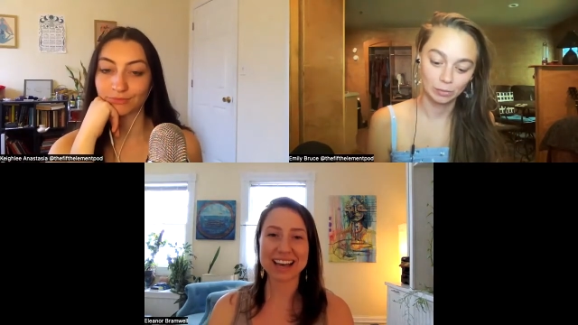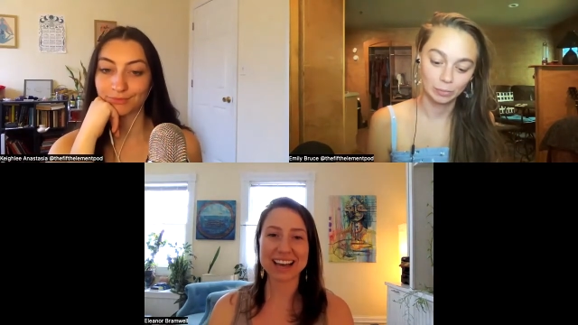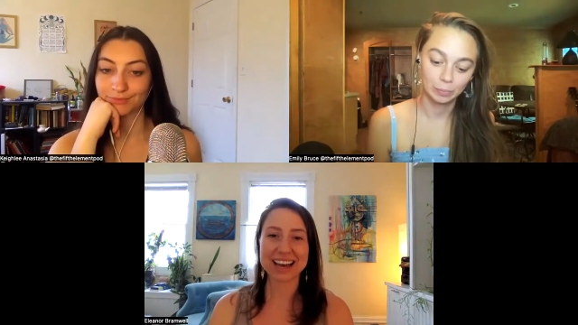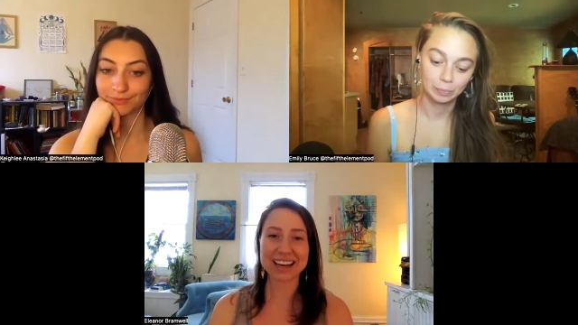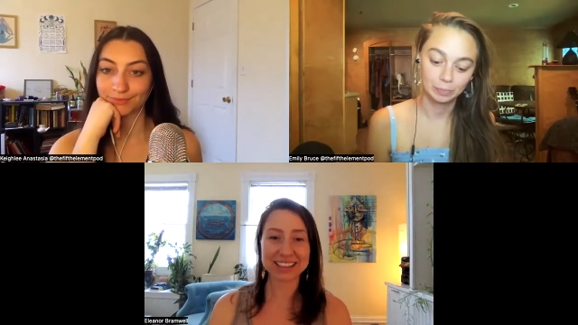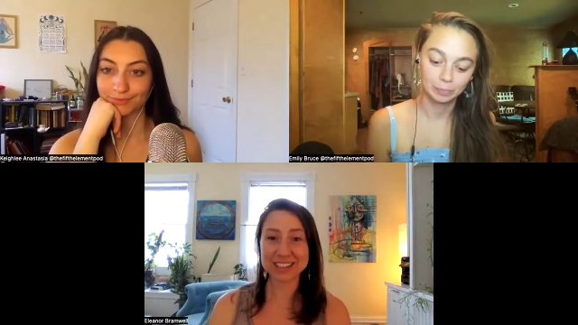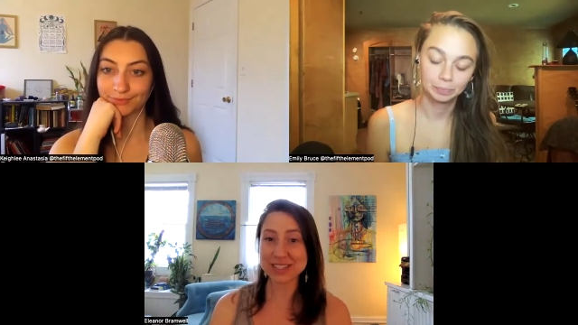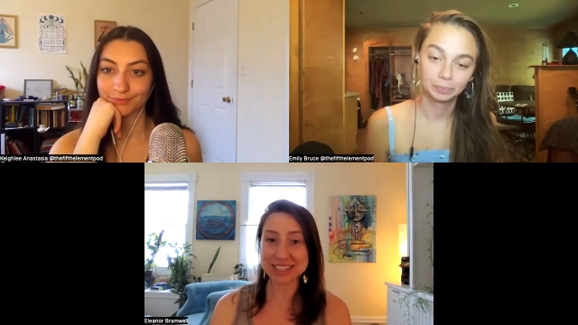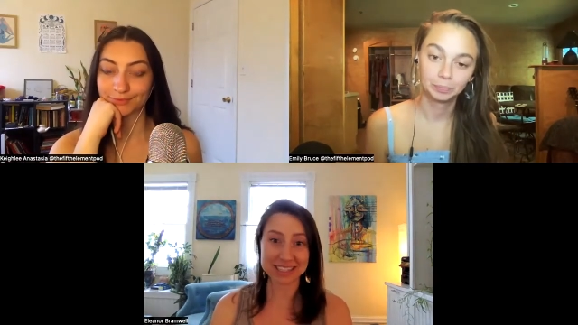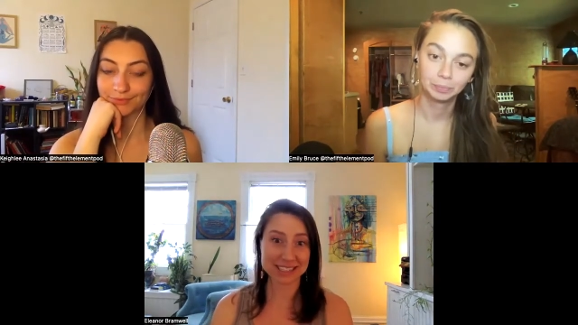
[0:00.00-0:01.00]
Speaker 1: i'll use an
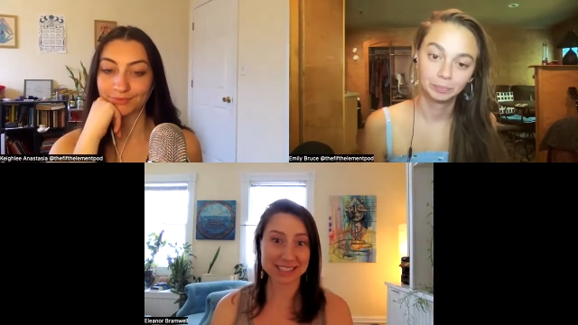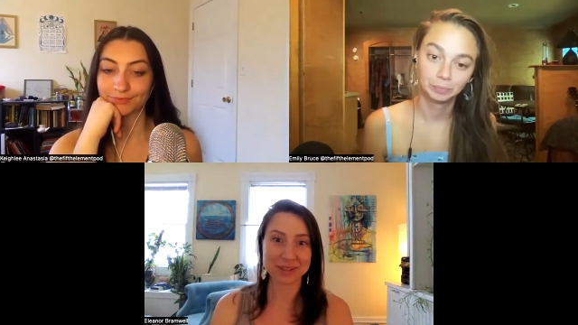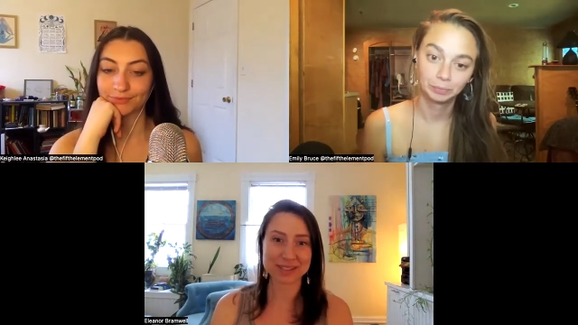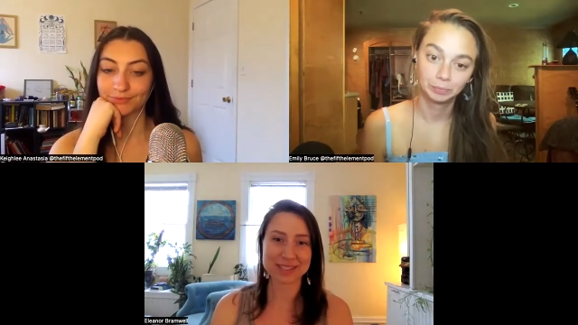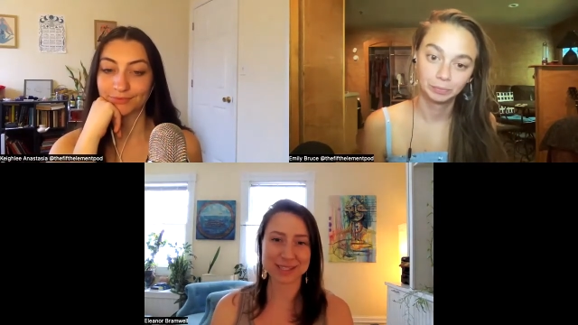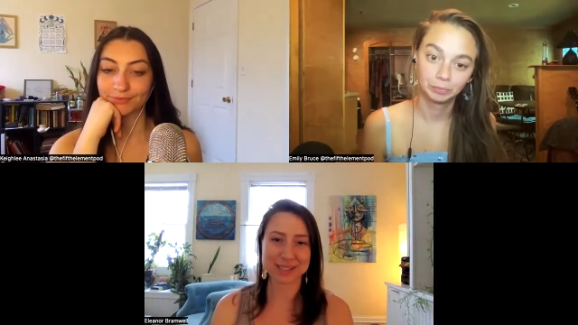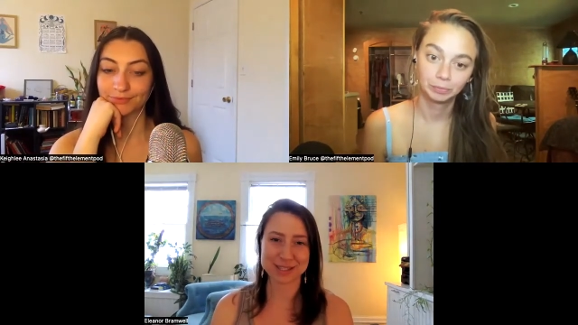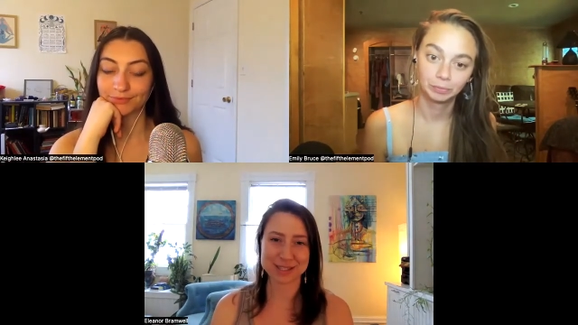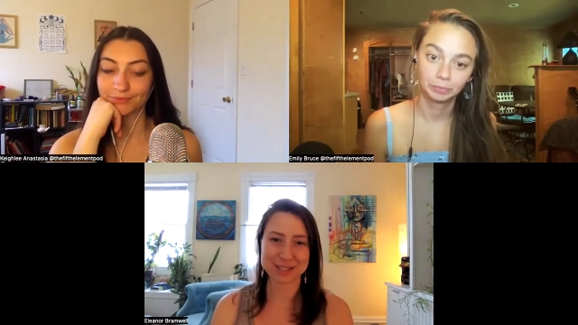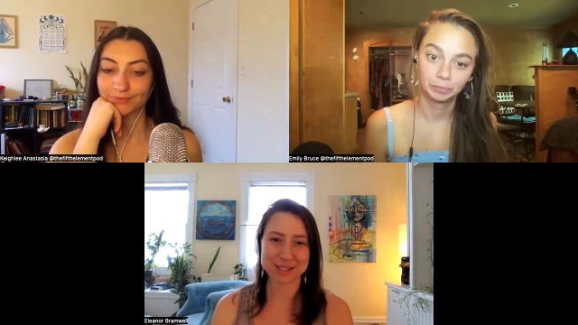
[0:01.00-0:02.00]
example to
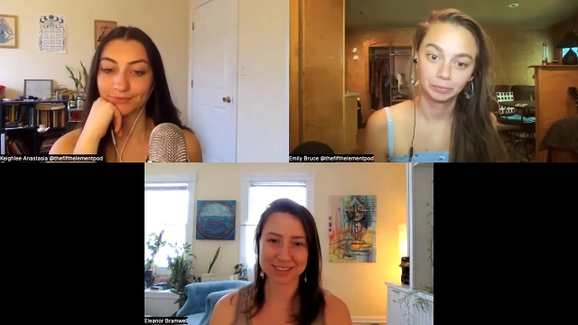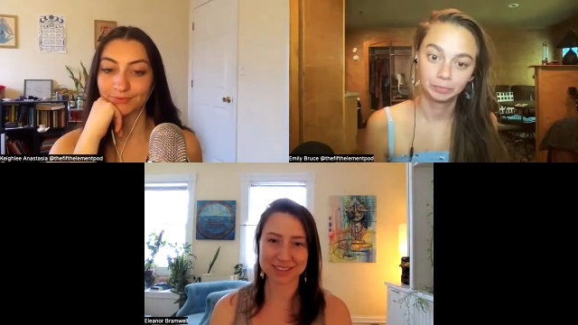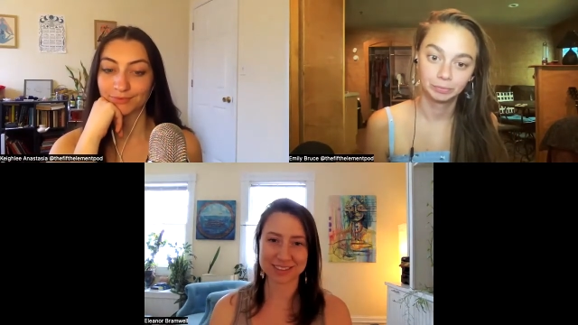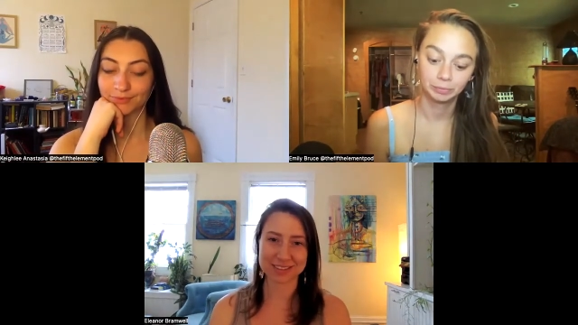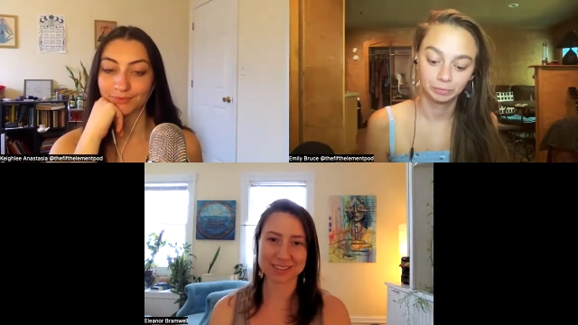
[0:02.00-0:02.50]
start